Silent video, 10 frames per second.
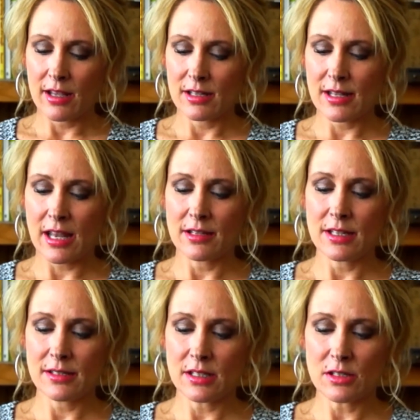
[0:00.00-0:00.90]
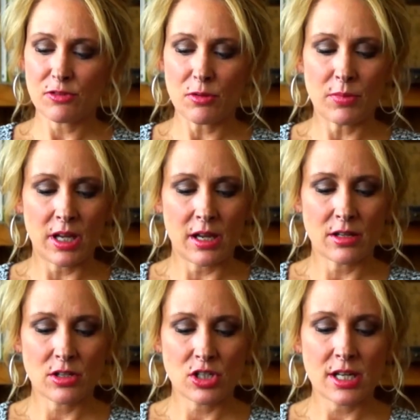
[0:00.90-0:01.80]
is at a distance from me.
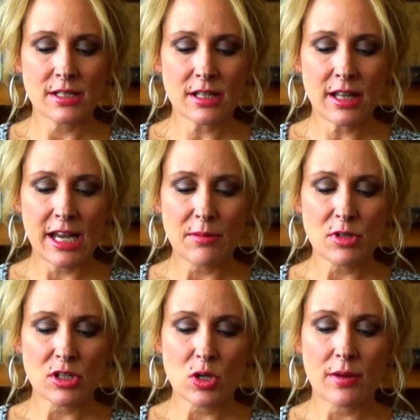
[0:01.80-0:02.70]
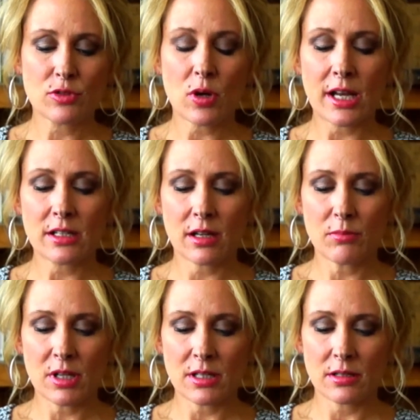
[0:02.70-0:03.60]
She has claimed to have tried to
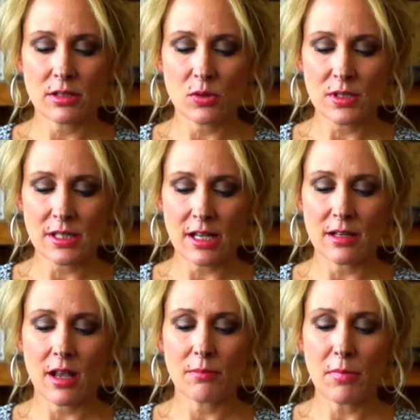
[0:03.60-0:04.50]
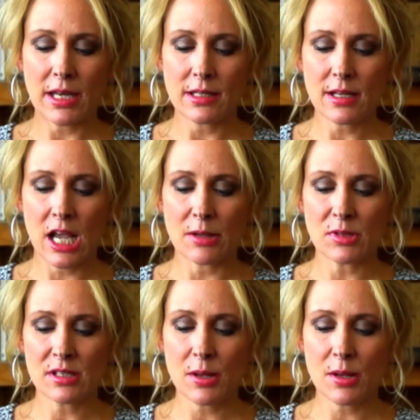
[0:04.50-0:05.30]
commit suicide many times,